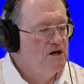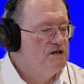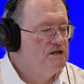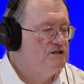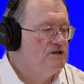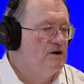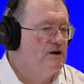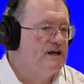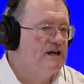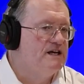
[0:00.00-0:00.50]

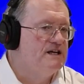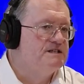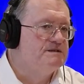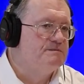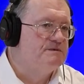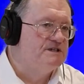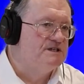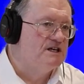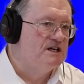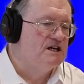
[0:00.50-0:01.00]
So I guess
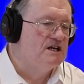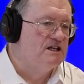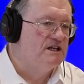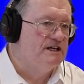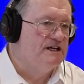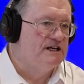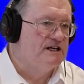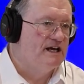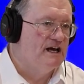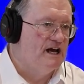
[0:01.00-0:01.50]

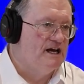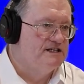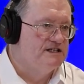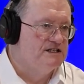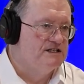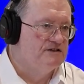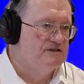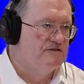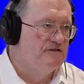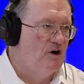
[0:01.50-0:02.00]
particularly in
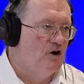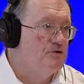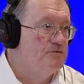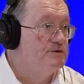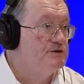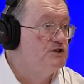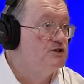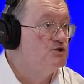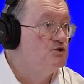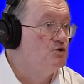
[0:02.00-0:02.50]
cases of
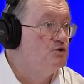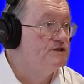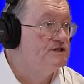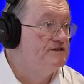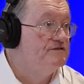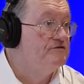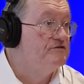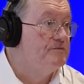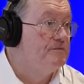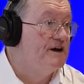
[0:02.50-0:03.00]
open source
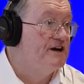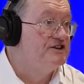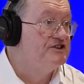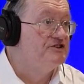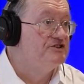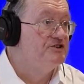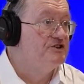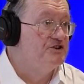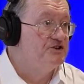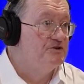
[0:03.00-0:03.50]

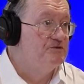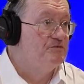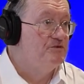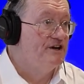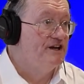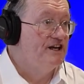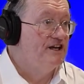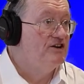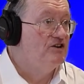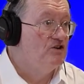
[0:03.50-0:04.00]
information that you
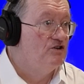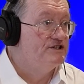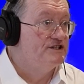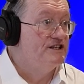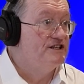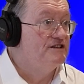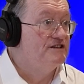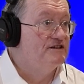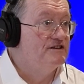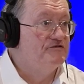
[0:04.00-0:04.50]
bring in,
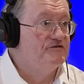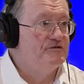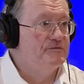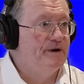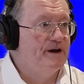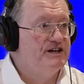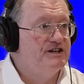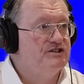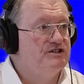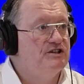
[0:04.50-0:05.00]
OSINT
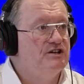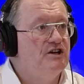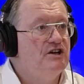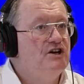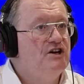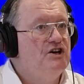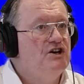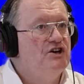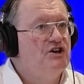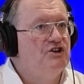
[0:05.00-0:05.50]
information,
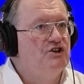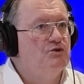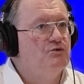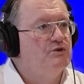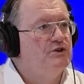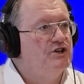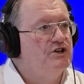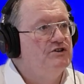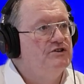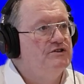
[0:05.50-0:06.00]
you
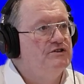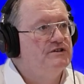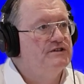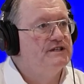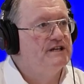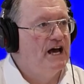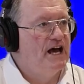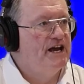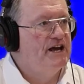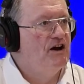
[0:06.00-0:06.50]
would
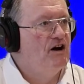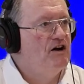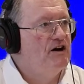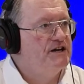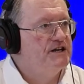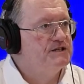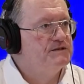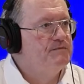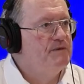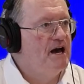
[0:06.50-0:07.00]
use AI
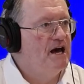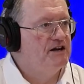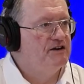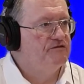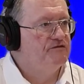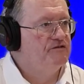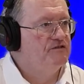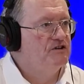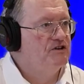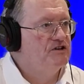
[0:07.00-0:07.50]
as part
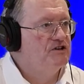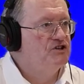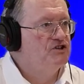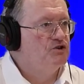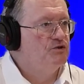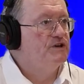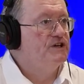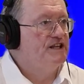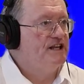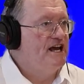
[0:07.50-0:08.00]
of
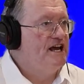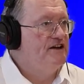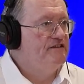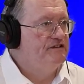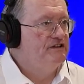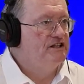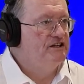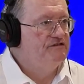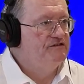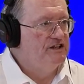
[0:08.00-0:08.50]
doing the
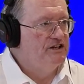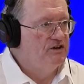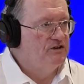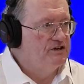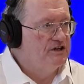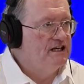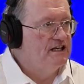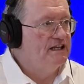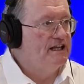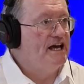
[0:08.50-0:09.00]
heavy lifting
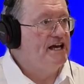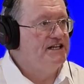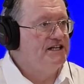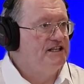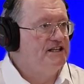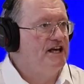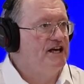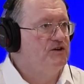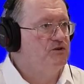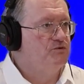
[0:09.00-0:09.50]
on
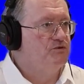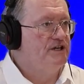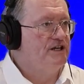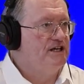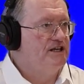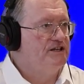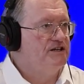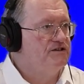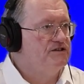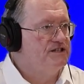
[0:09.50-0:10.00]
collating that all
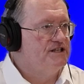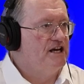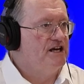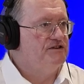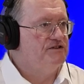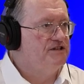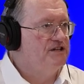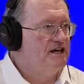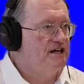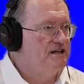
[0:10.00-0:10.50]
together, because that
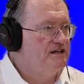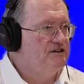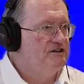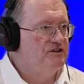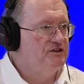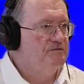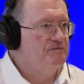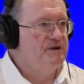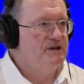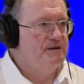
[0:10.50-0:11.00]
could take,
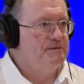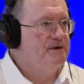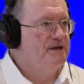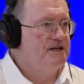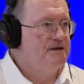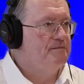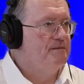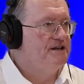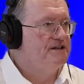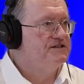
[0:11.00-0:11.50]
you know, many,
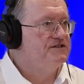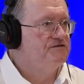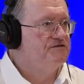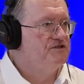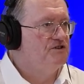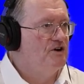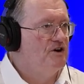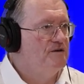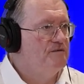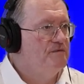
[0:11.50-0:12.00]
many months of
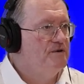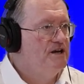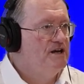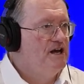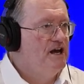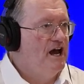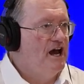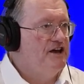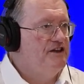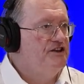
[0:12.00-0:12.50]
time.
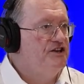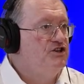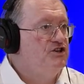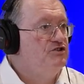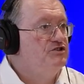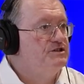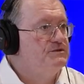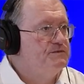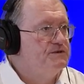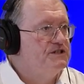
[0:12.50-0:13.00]
And then
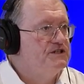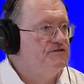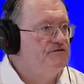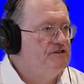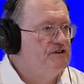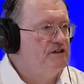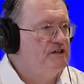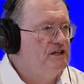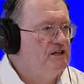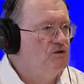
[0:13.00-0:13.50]
you
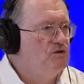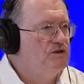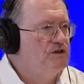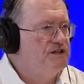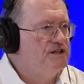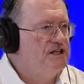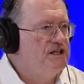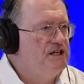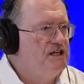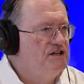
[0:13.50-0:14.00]
specifically look
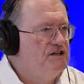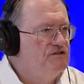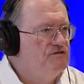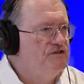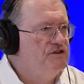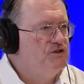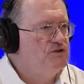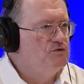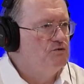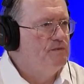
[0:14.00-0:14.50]
at the
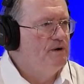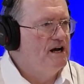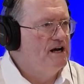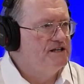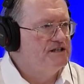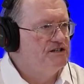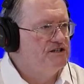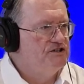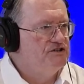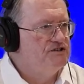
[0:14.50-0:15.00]
individual
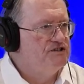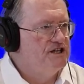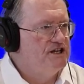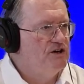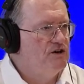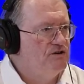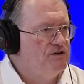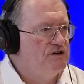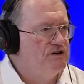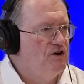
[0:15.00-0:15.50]
parts that you see
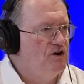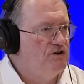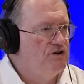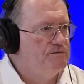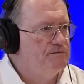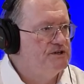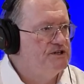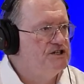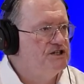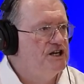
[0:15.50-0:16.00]
on
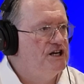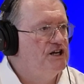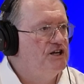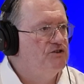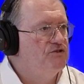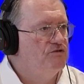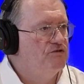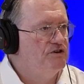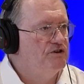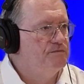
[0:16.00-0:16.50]
a
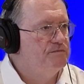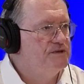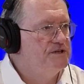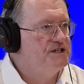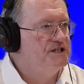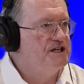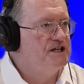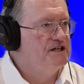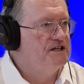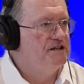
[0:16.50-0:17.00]
machine or on a
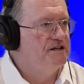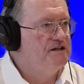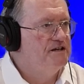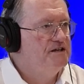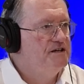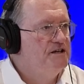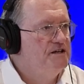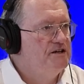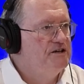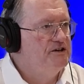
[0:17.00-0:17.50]
particular,
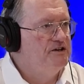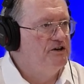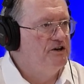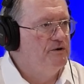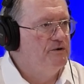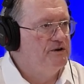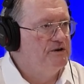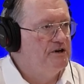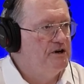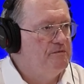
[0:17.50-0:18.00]
you
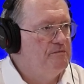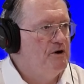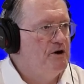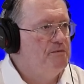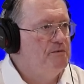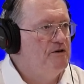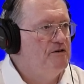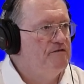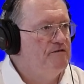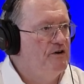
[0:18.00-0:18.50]
know, a
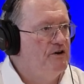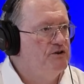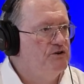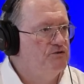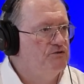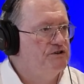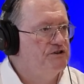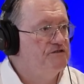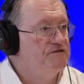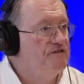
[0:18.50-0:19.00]
mobile phone
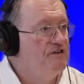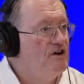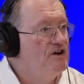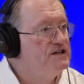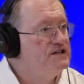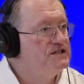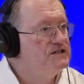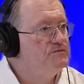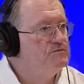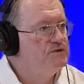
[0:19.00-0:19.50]
or a
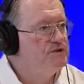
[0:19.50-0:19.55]
device.